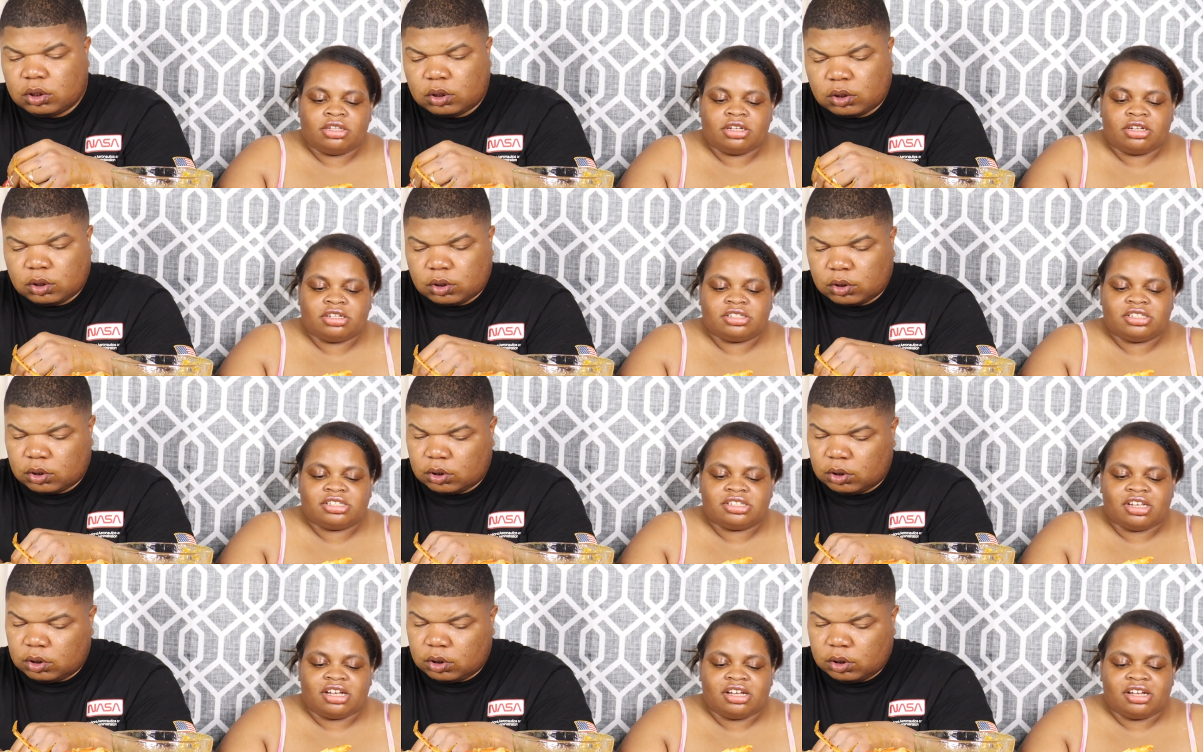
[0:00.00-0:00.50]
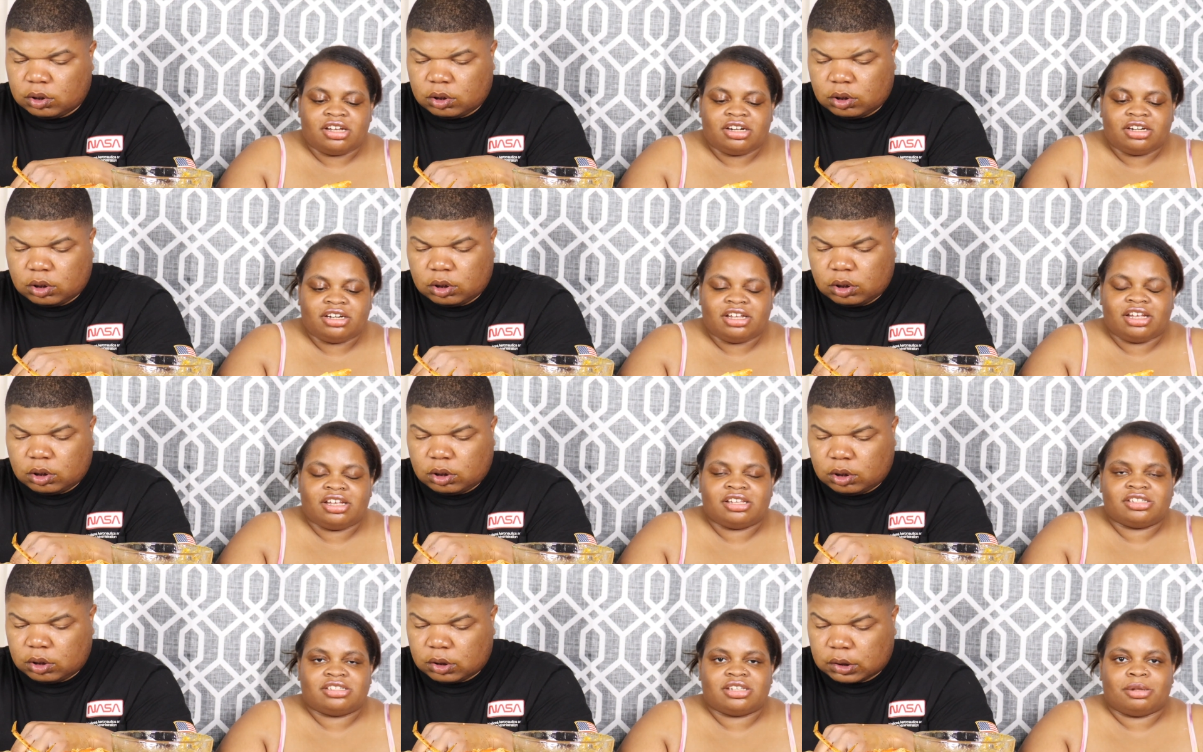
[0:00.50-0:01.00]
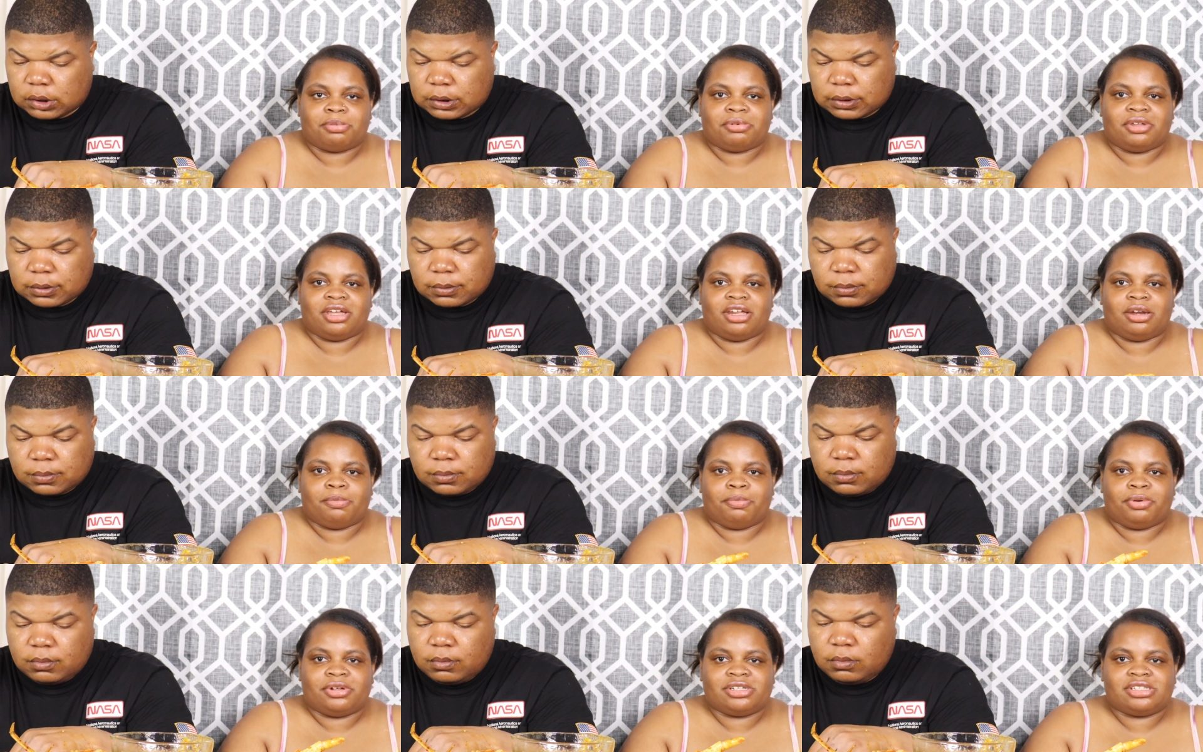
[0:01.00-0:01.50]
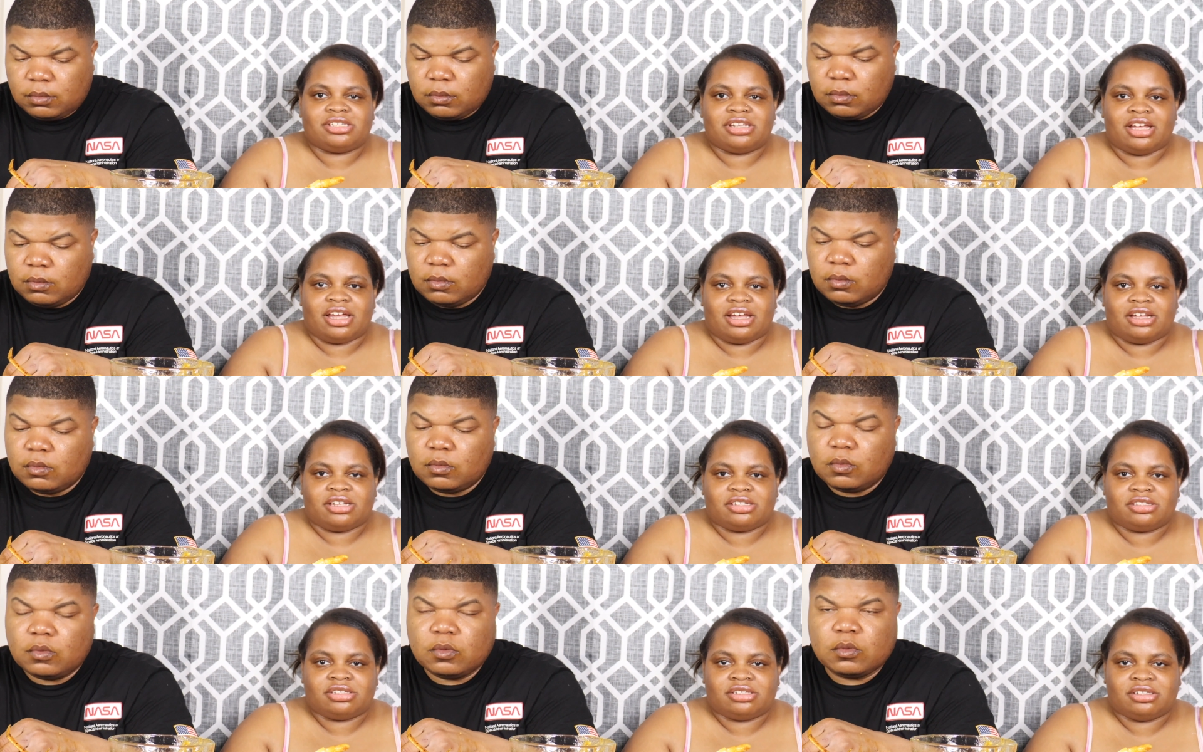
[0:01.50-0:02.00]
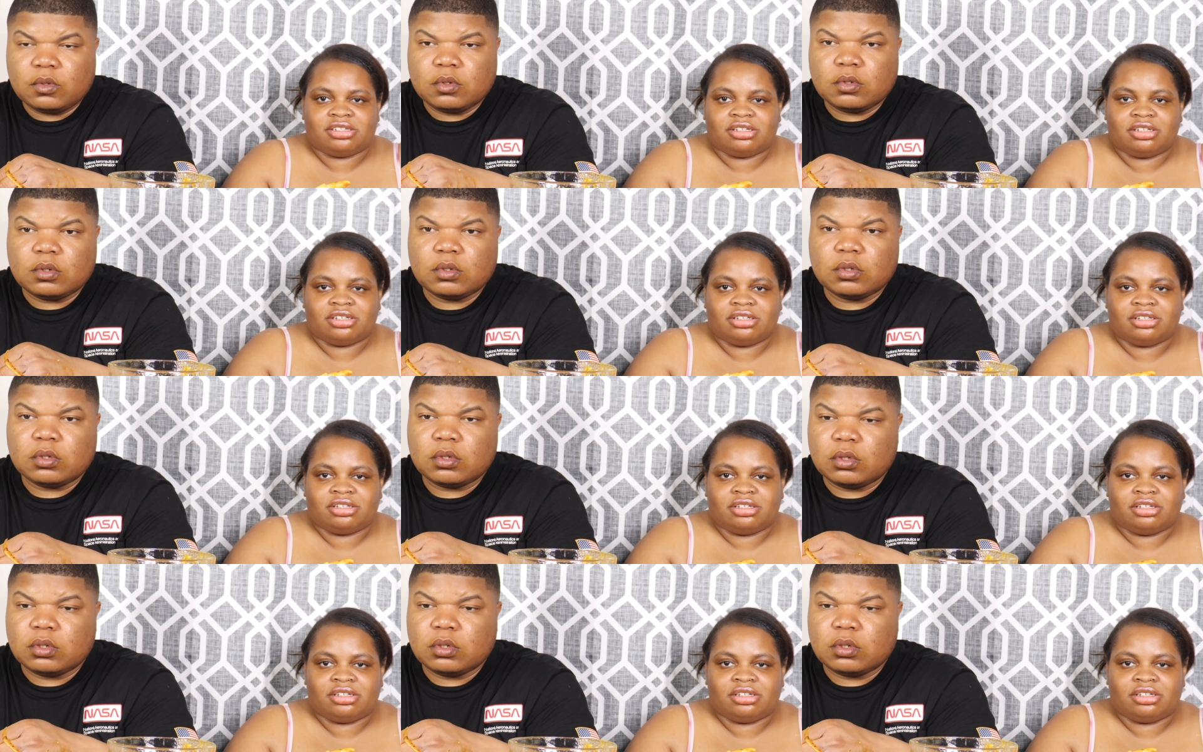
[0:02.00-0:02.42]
Speaker 1: The son ends up getting possessed.